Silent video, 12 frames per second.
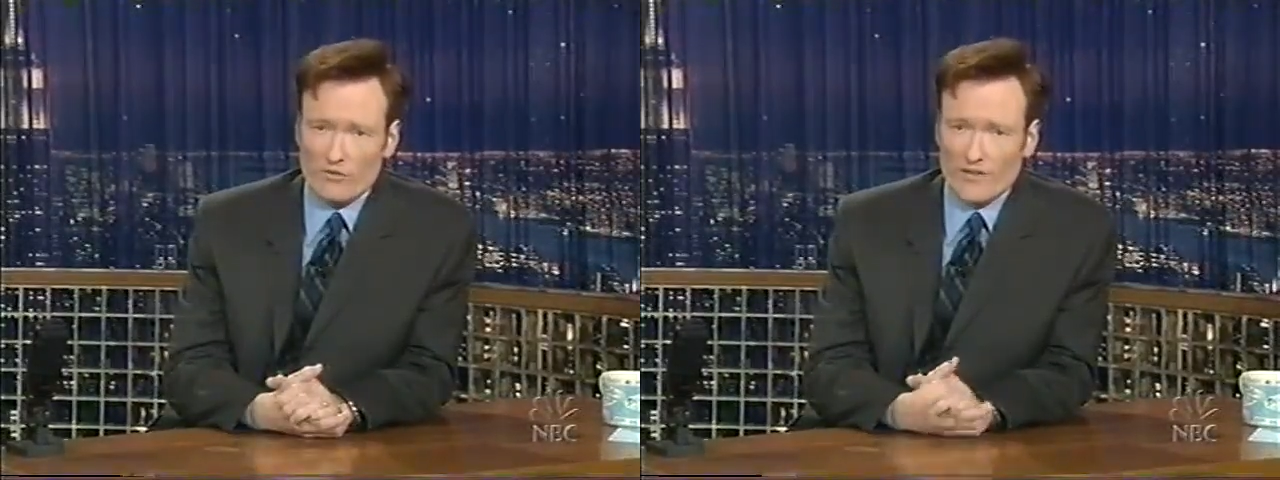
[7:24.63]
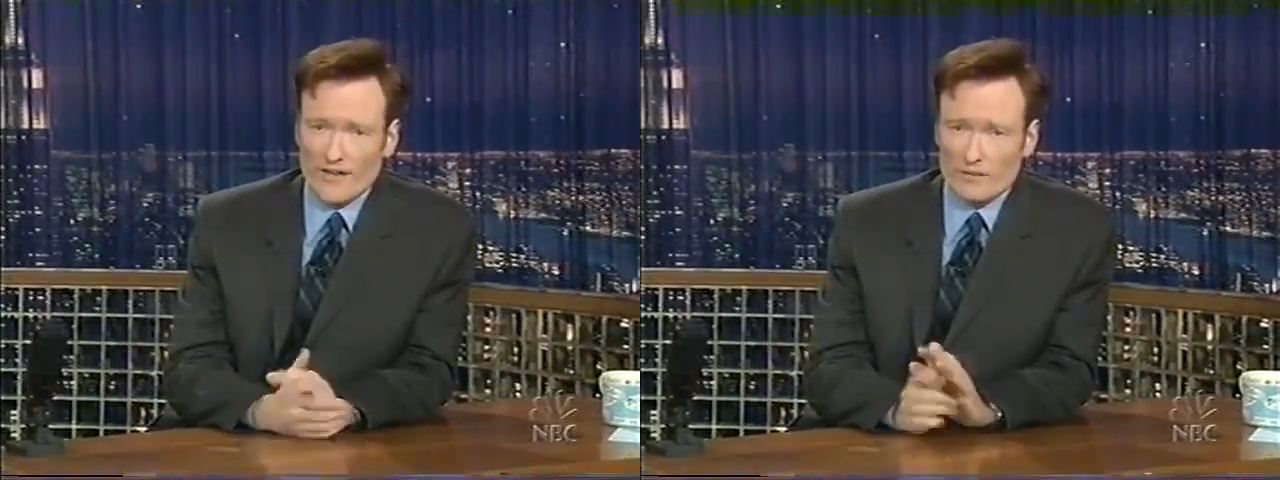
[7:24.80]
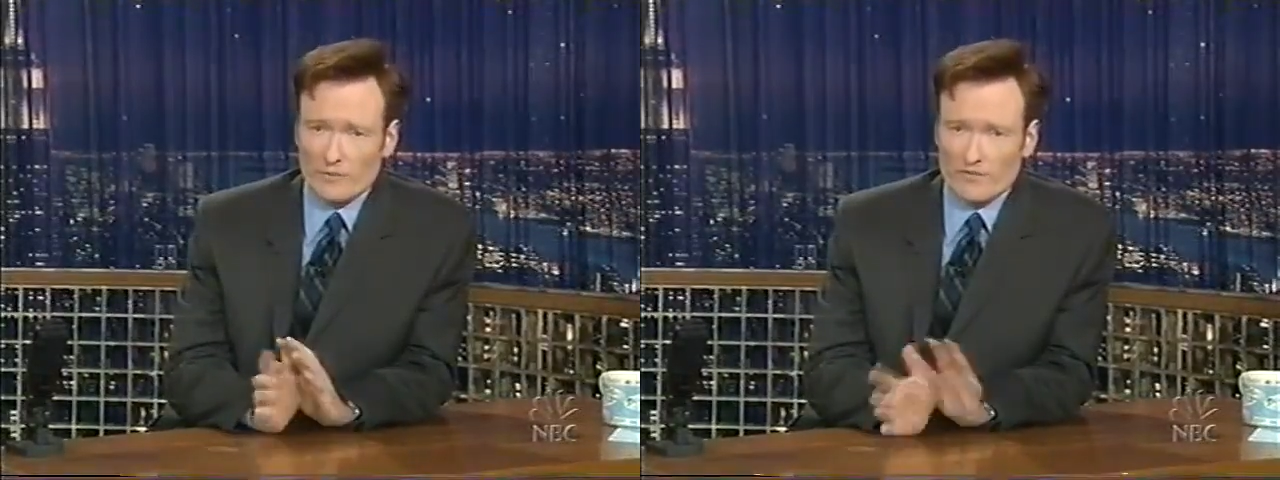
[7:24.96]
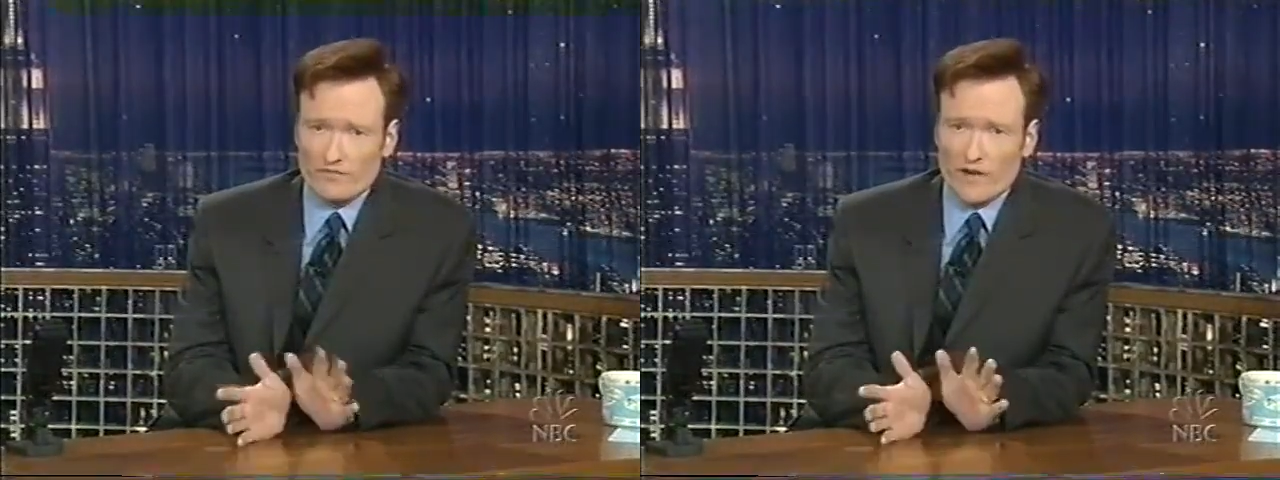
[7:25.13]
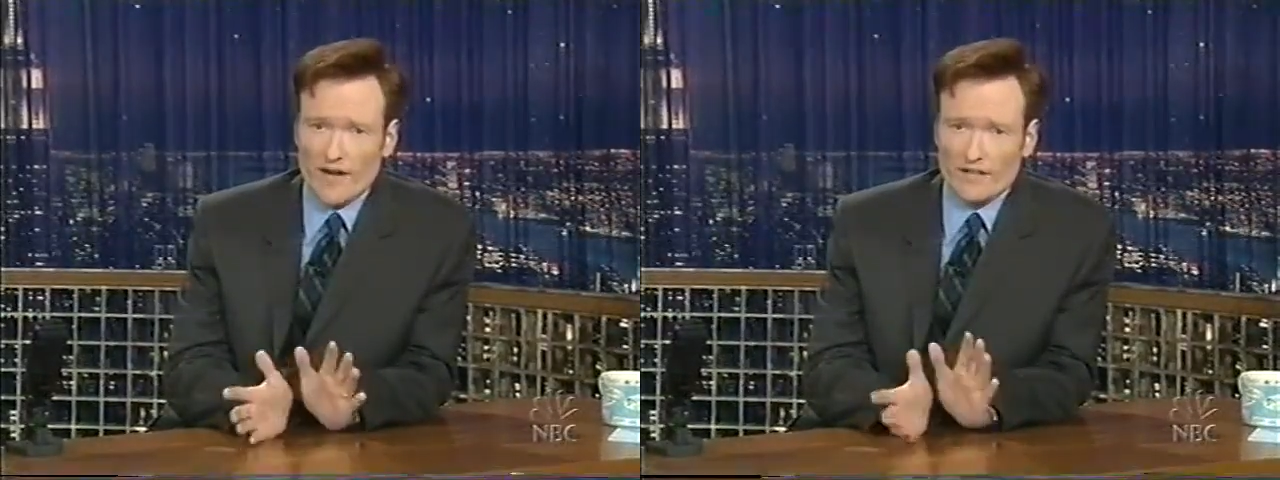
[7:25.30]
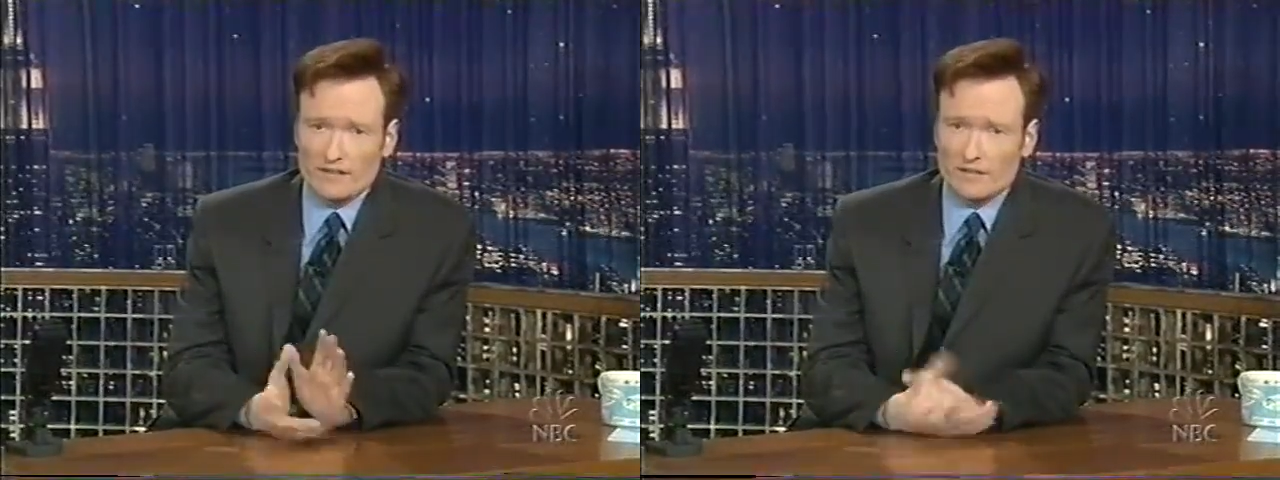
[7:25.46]
thing and we
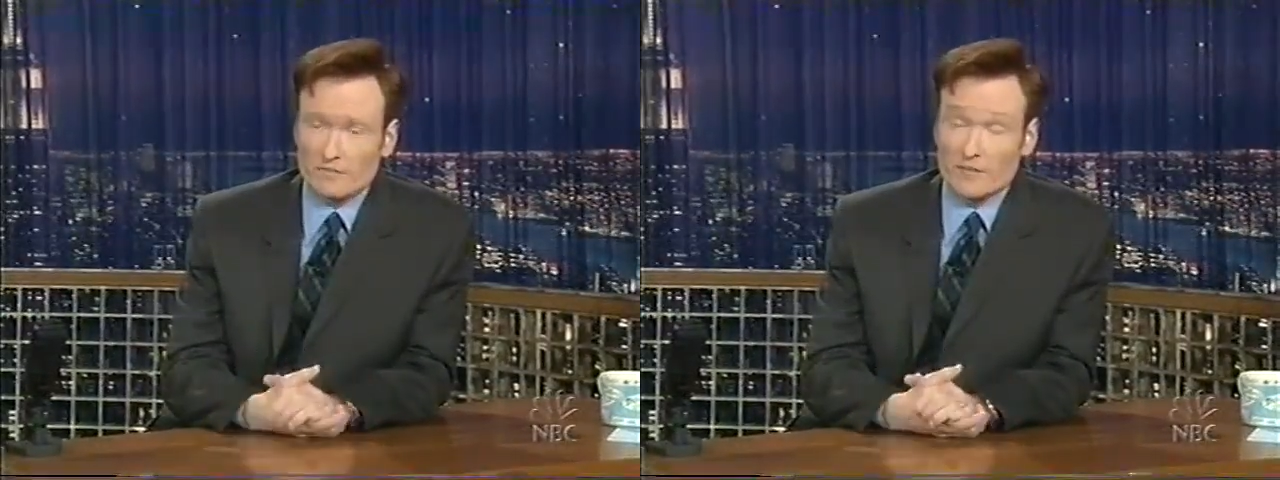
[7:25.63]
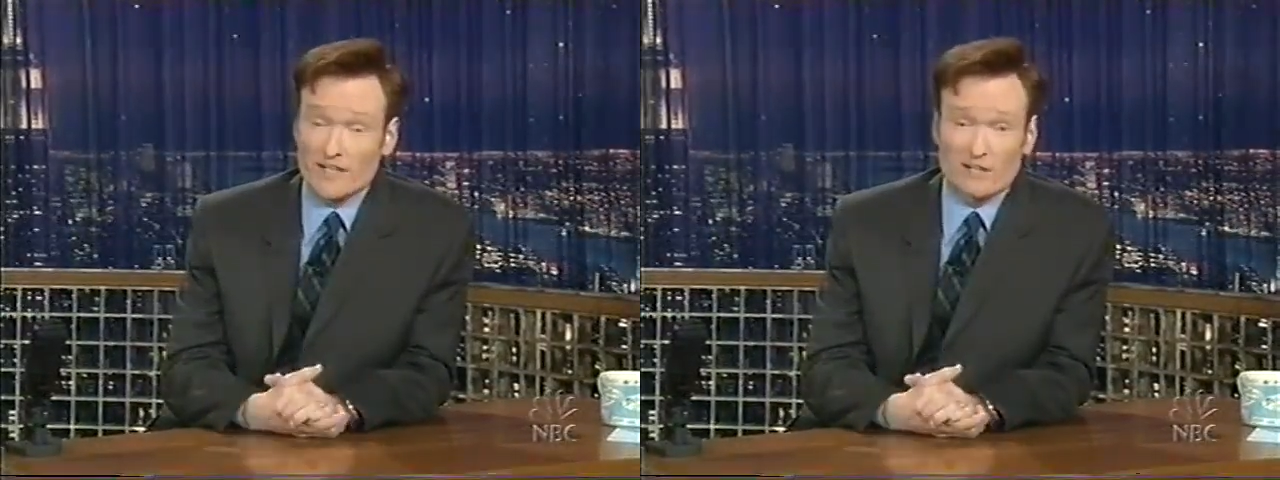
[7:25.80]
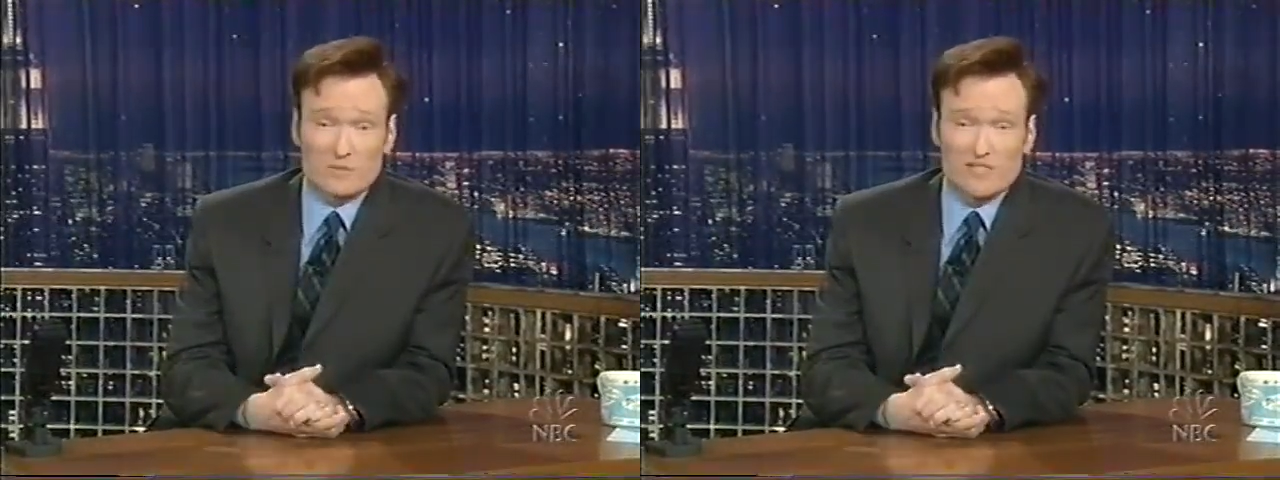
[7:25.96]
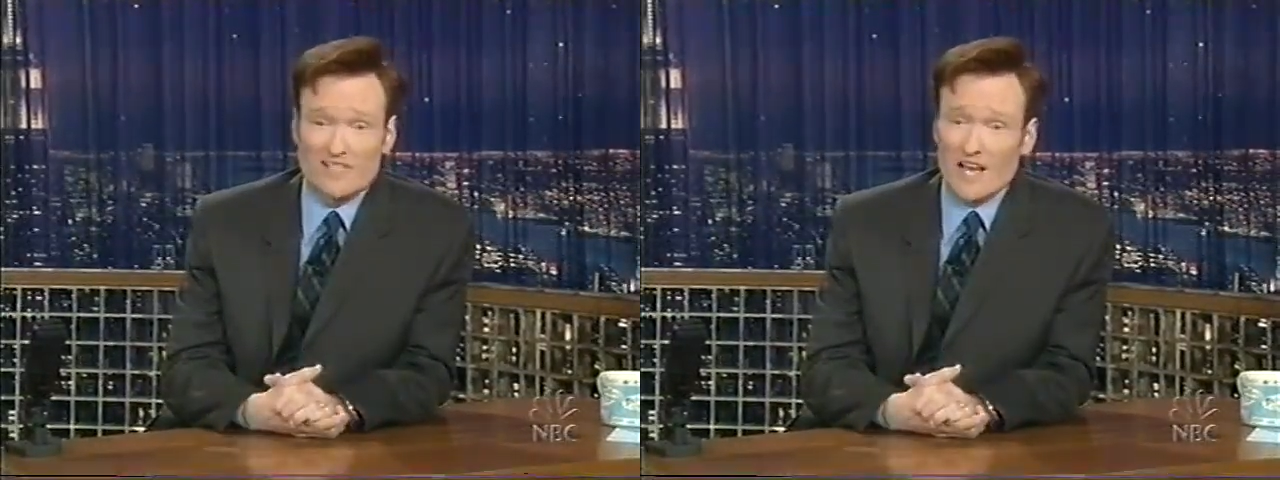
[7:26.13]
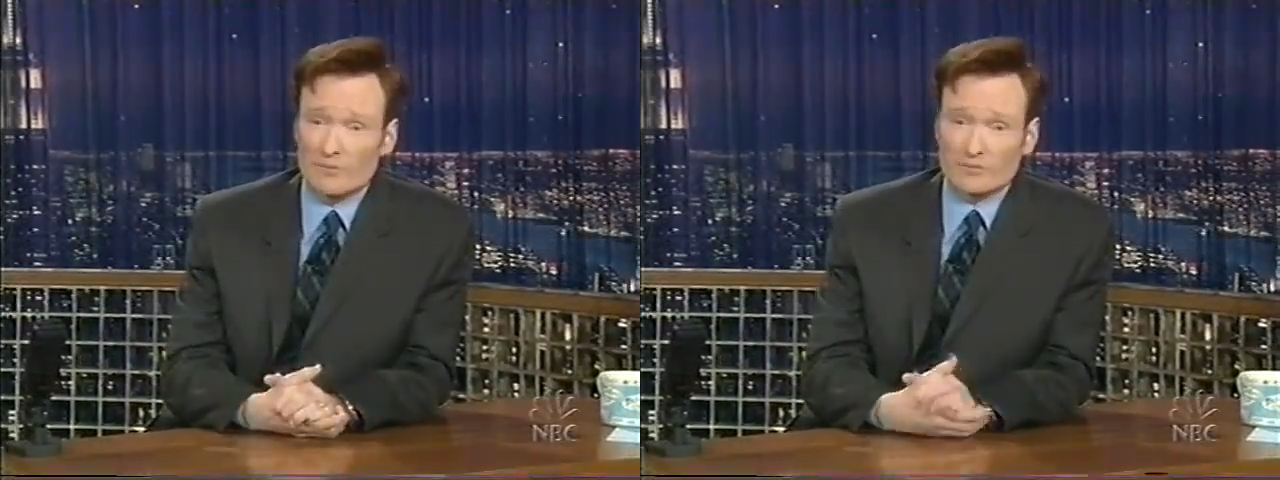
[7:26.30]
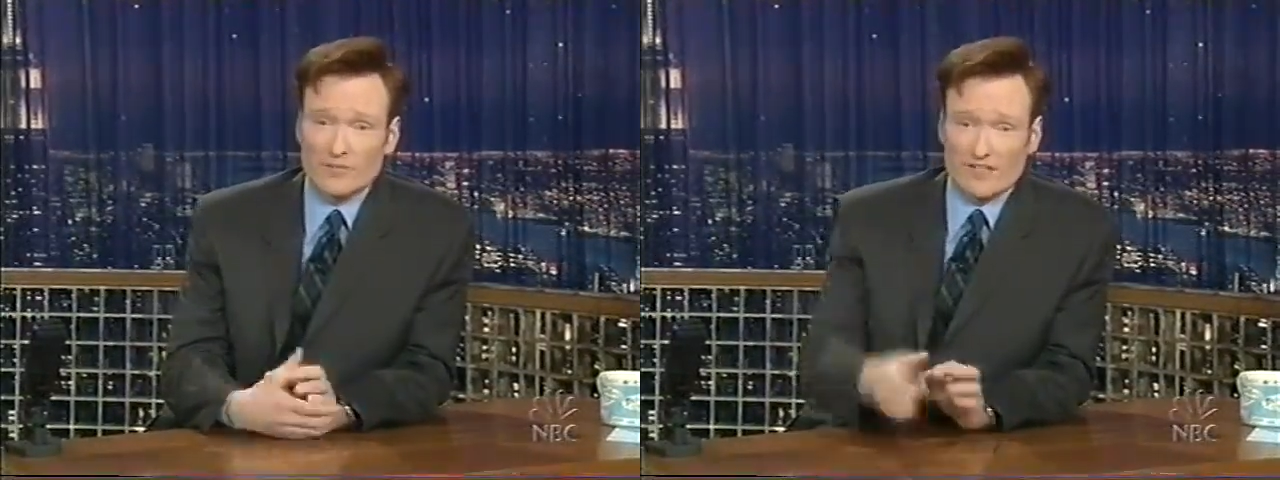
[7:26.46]
fired them, but it was
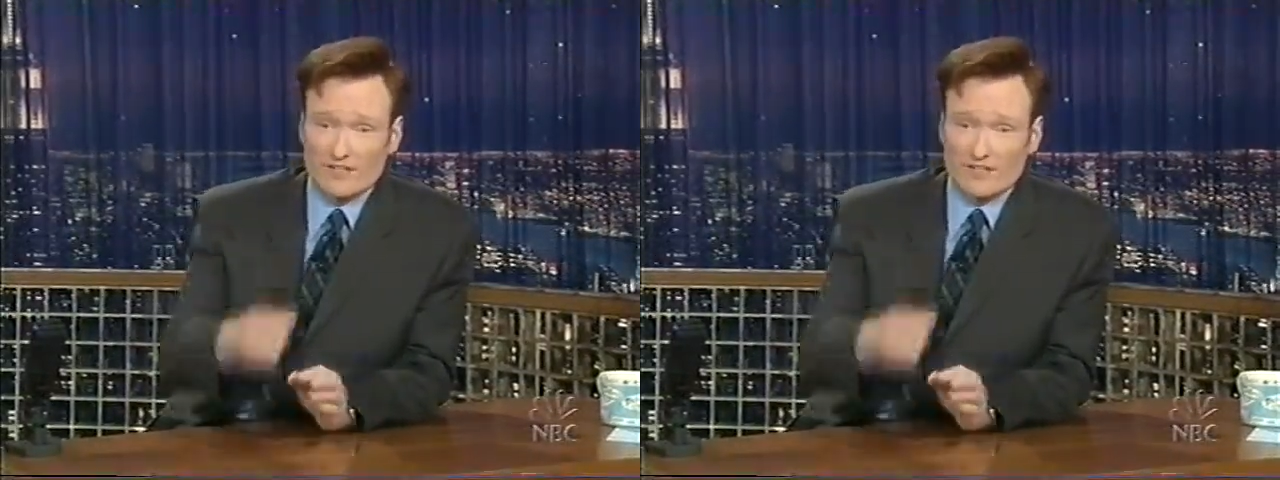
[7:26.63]
not pretty.